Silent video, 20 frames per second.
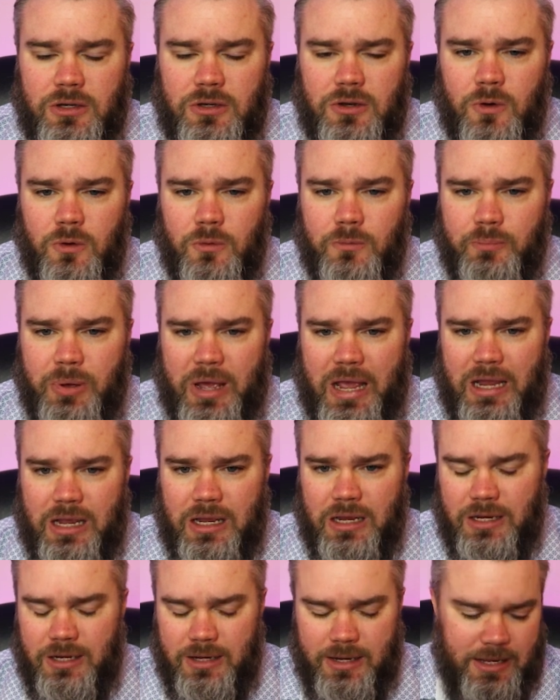don't
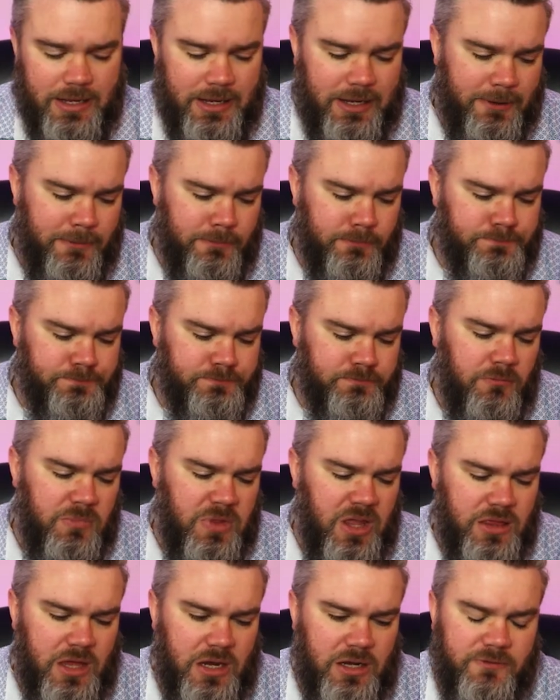pay
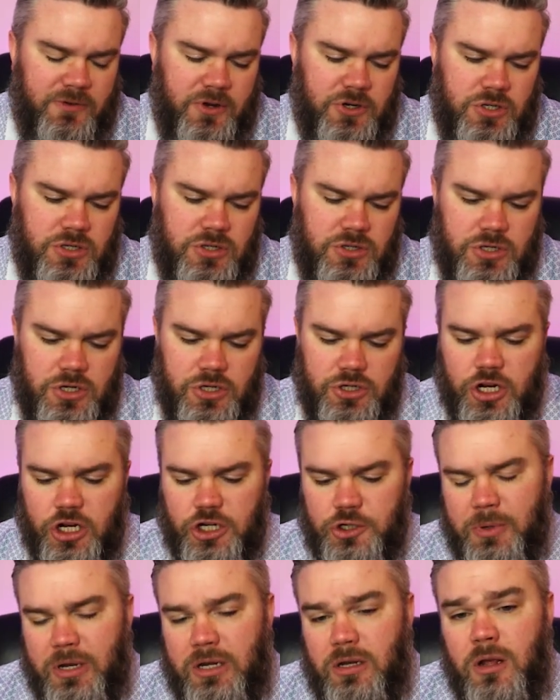that deficiency
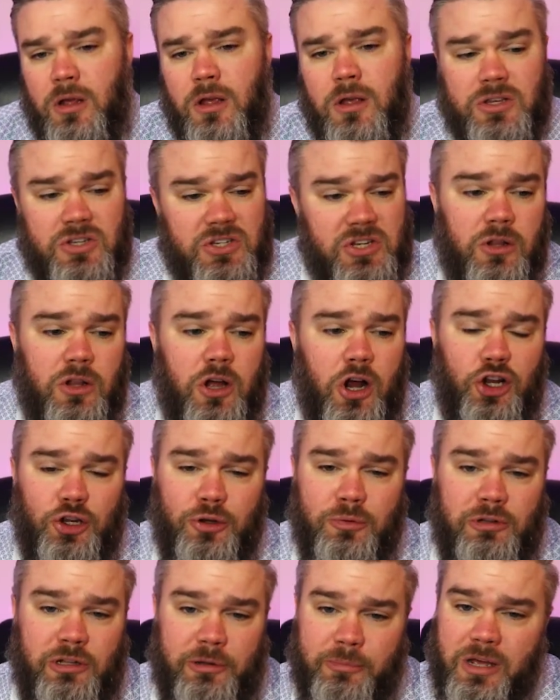judgment. Still
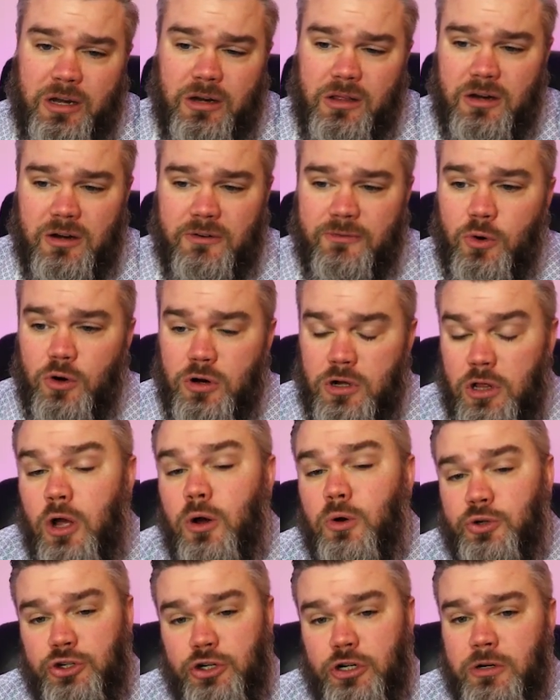arguably better than a
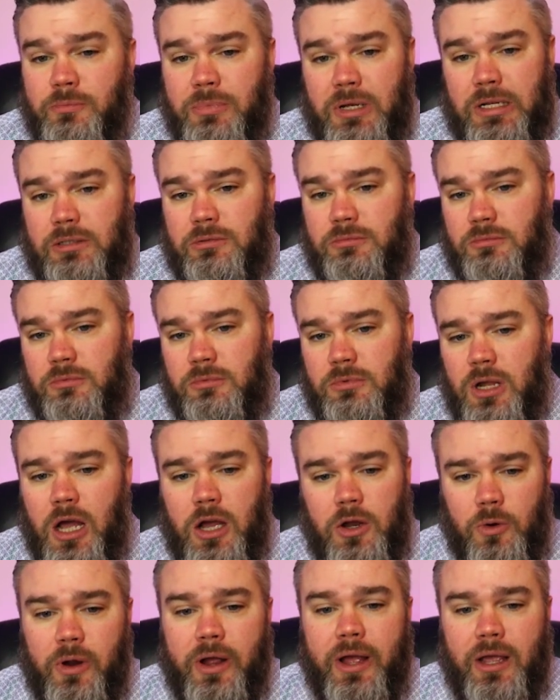foreclosure, but
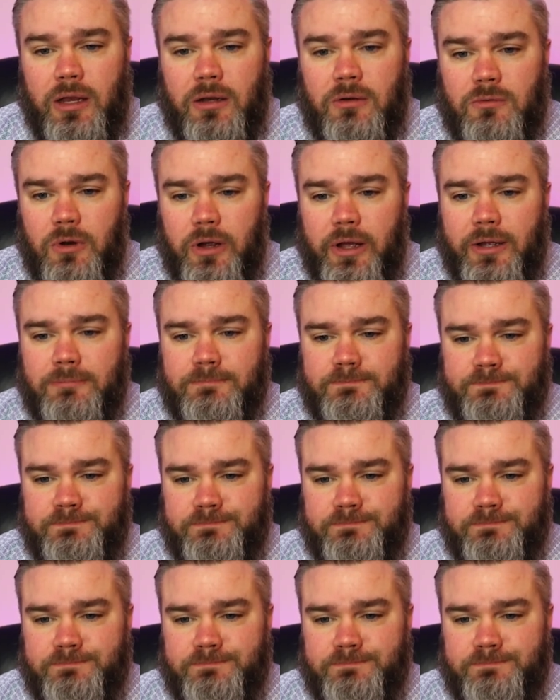not great, right?